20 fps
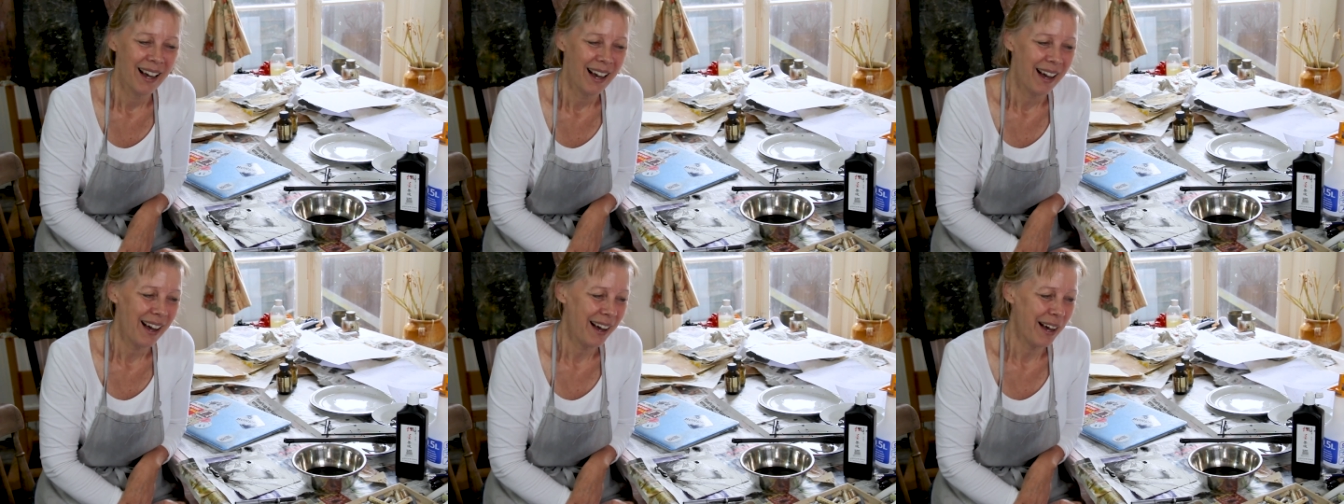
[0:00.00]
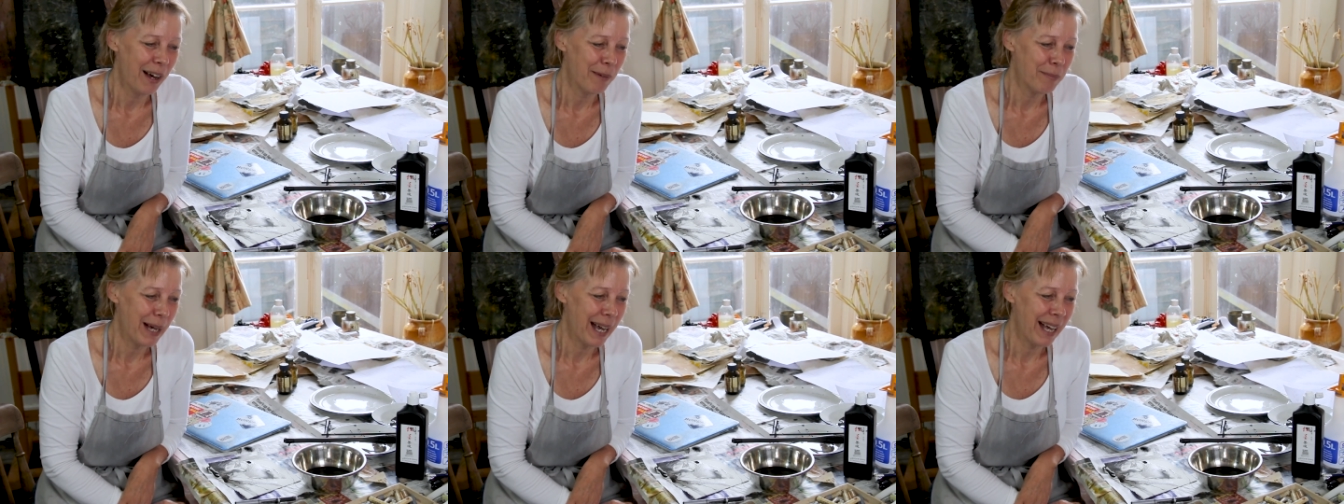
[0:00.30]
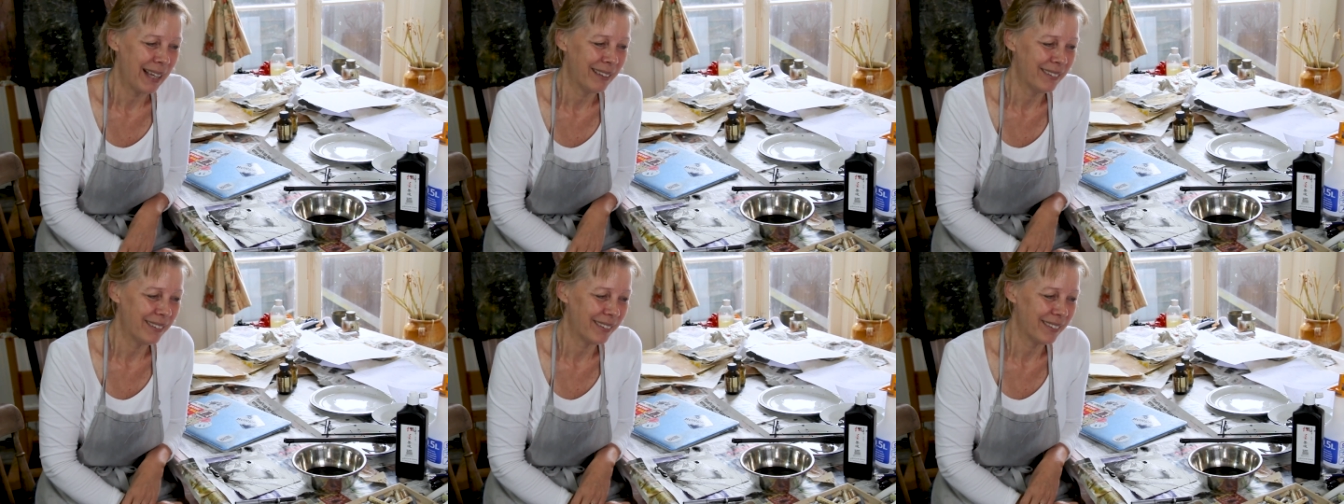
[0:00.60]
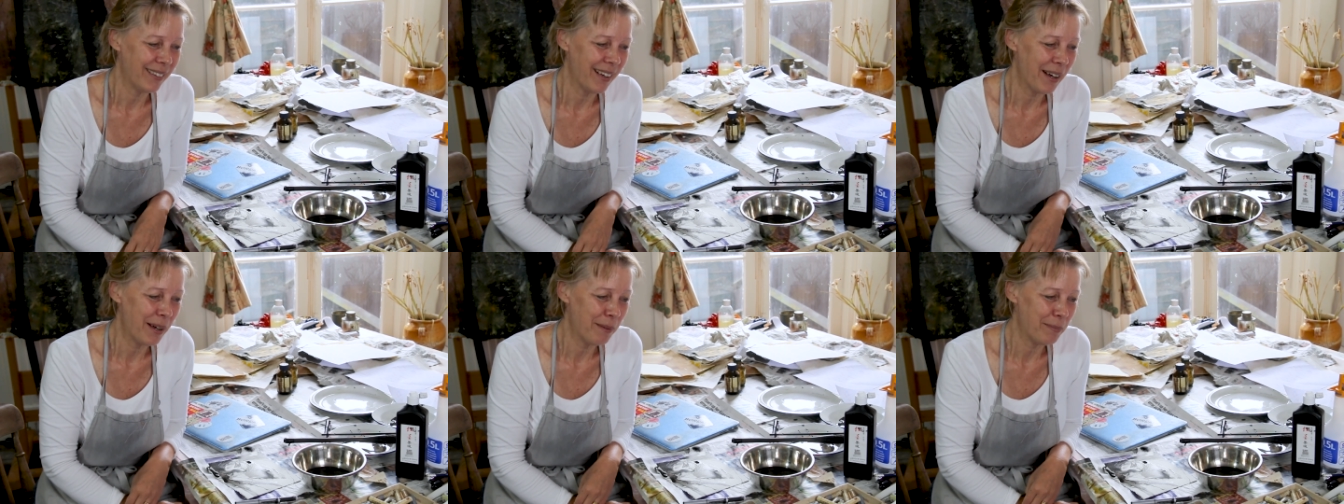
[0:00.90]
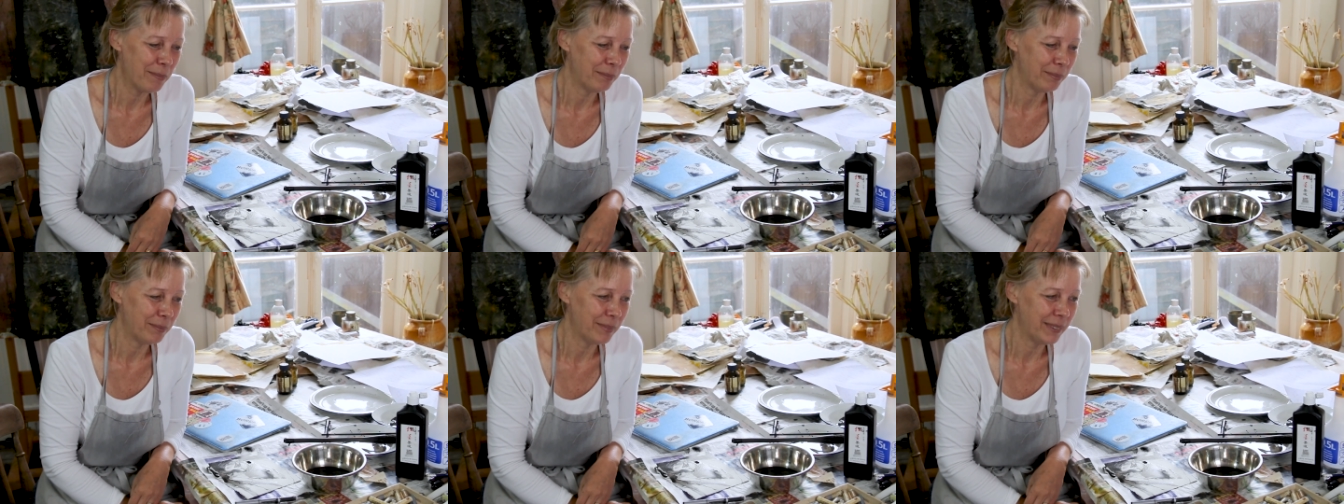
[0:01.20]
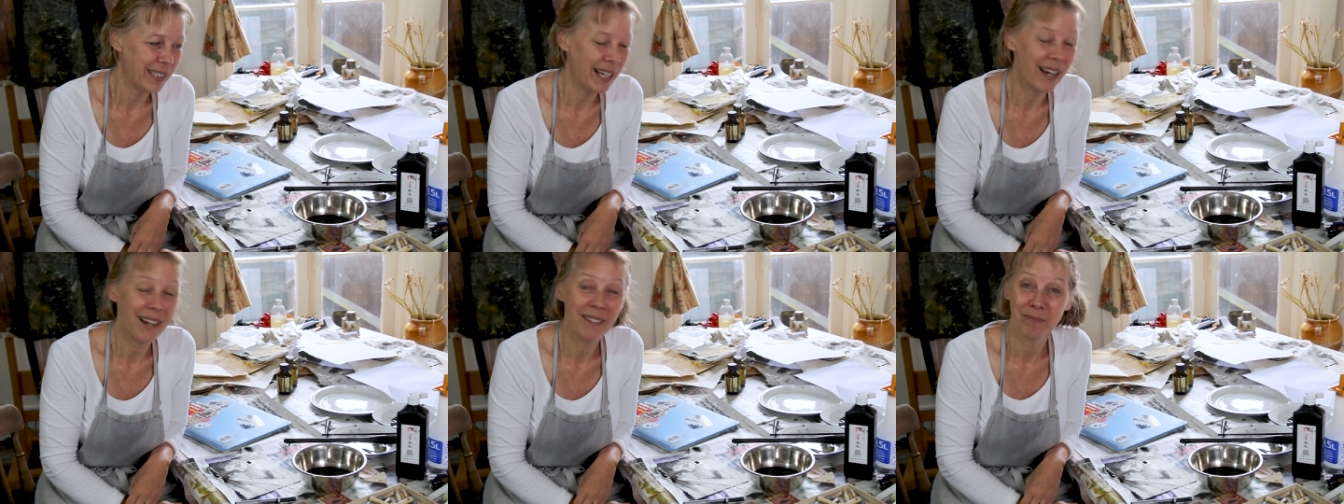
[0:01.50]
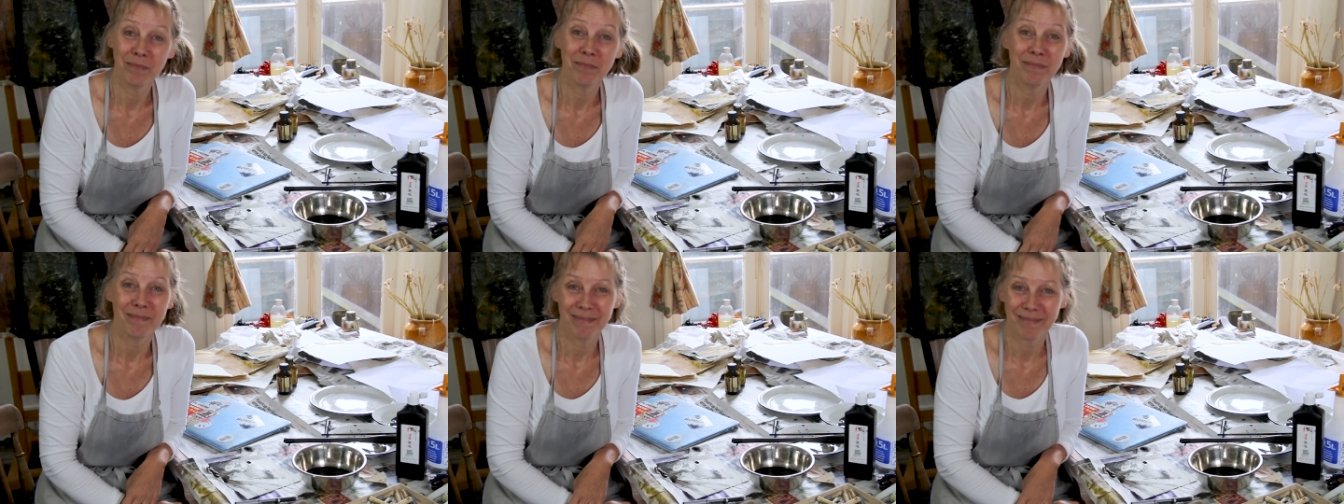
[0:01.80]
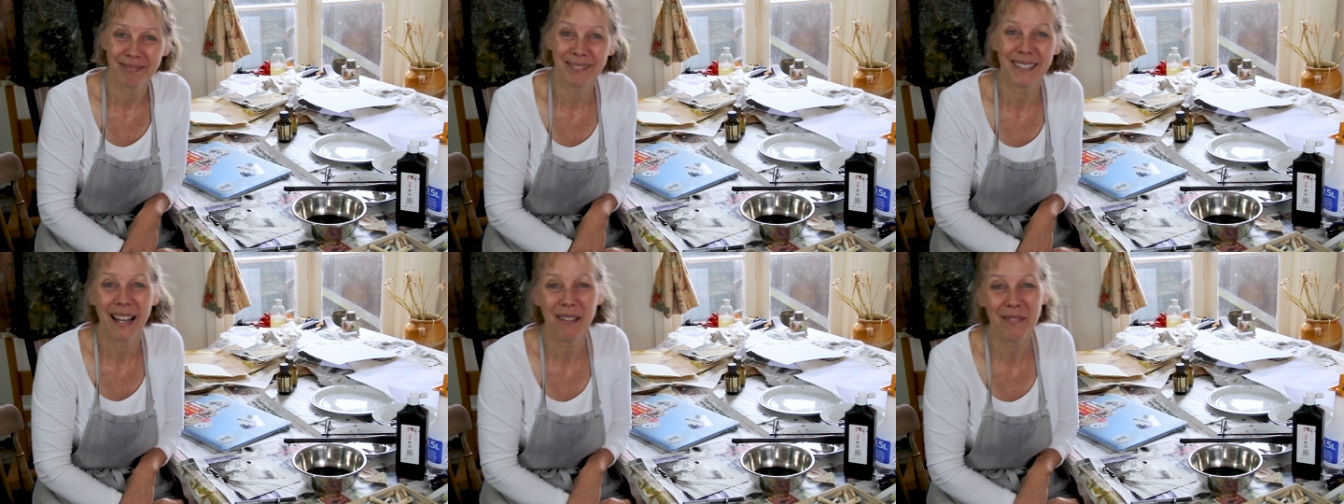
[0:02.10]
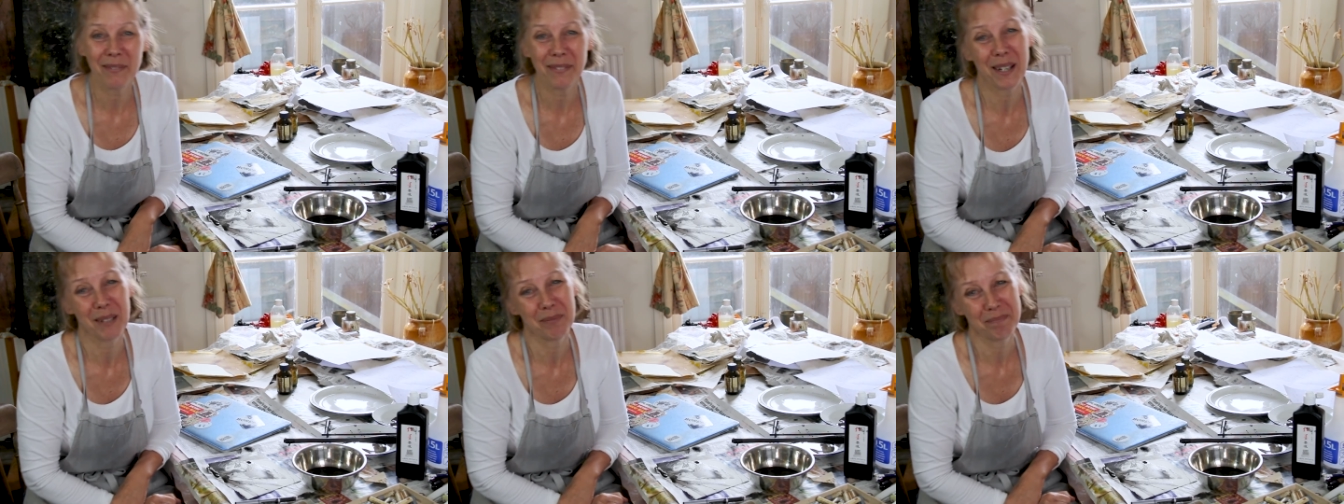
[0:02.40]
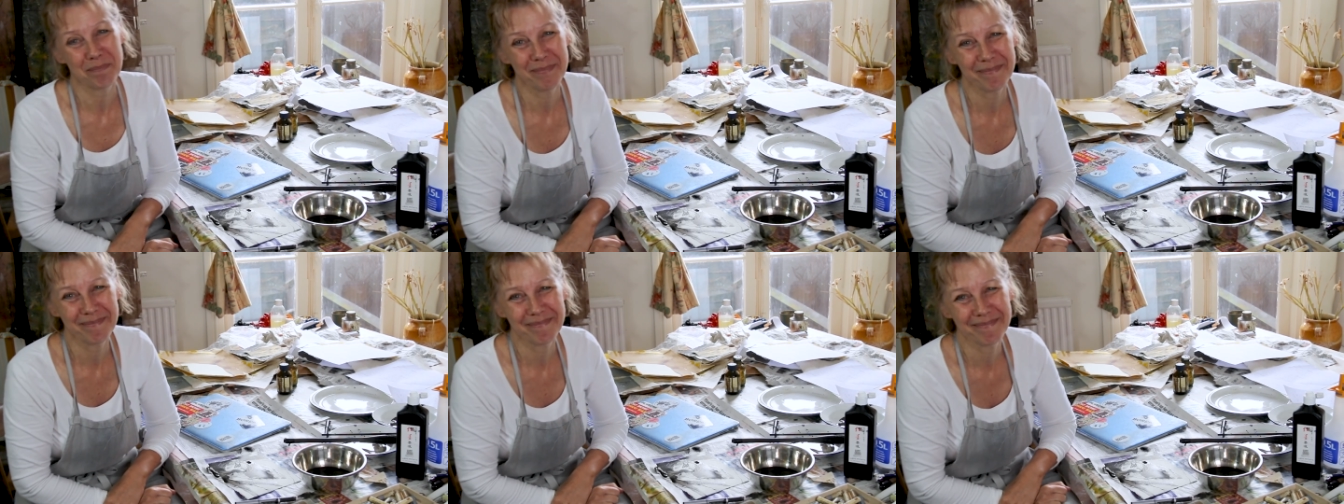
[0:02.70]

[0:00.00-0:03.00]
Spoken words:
Yeah, have fun.